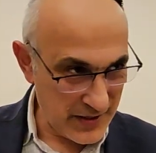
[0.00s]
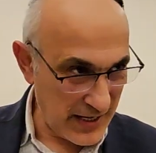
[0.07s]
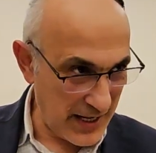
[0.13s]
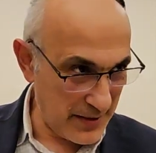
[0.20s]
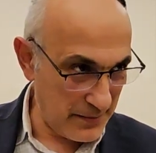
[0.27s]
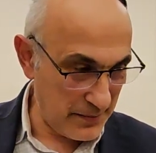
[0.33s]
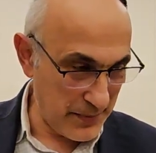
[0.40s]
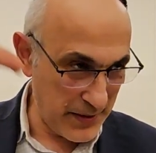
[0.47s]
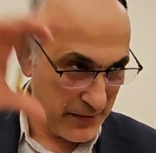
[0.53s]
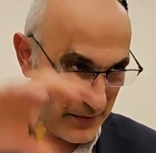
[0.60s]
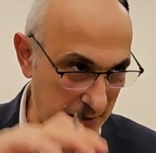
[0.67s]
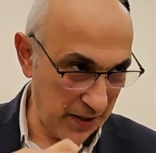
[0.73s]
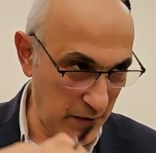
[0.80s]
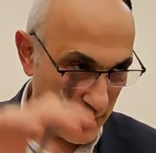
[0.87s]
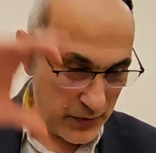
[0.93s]
right
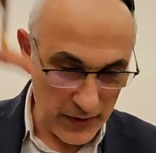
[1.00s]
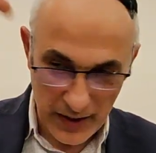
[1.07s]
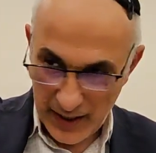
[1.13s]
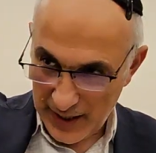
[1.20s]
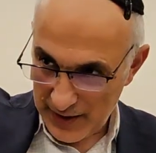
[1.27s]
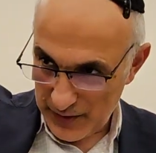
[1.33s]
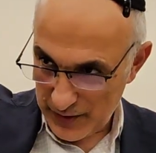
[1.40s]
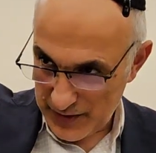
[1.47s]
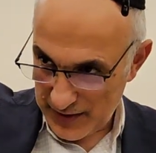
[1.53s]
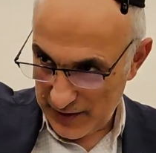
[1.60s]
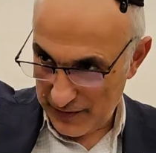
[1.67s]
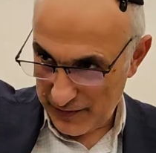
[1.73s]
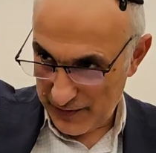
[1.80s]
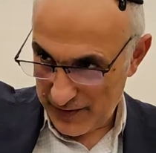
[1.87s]
between Yehuda and Yosef.